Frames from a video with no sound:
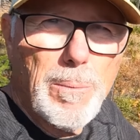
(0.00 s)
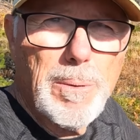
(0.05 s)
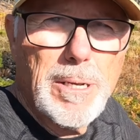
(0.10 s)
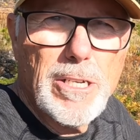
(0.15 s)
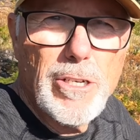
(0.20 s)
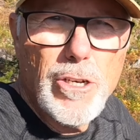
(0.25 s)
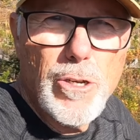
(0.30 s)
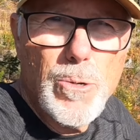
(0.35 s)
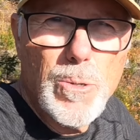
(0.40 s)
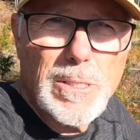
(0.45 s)
I'm
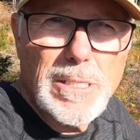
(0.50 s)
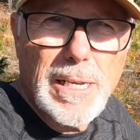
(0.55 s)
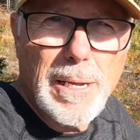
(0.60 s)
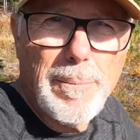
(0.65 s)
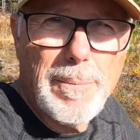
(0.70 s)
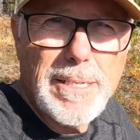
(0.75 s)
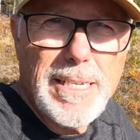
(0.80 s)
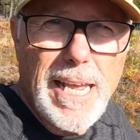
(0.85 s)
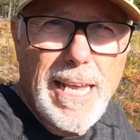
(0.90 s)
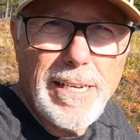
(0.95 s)
going to do is I'm
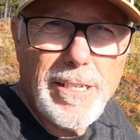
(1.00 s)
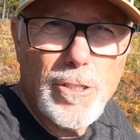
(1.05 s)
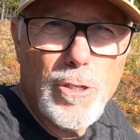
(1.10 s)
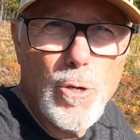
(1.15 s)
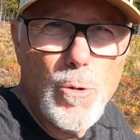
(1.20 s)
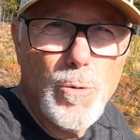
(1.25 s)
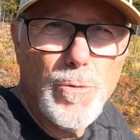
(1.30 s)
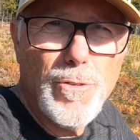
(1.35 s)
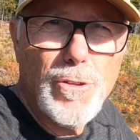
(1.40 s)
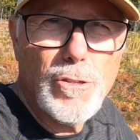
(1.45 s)
going to take
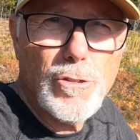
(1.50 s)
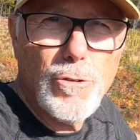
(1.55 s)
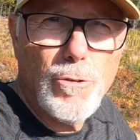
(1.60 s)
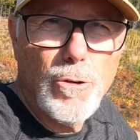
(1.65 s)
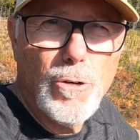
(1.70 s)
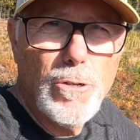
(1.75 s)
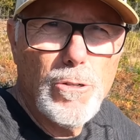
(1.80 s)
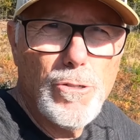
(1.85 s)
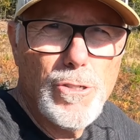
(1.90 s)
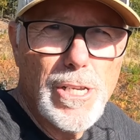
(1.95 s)
2 of the
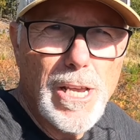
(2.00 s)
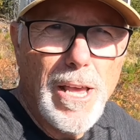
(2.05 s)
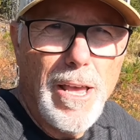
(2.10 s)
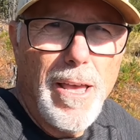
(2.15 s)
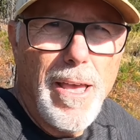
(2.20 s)
screws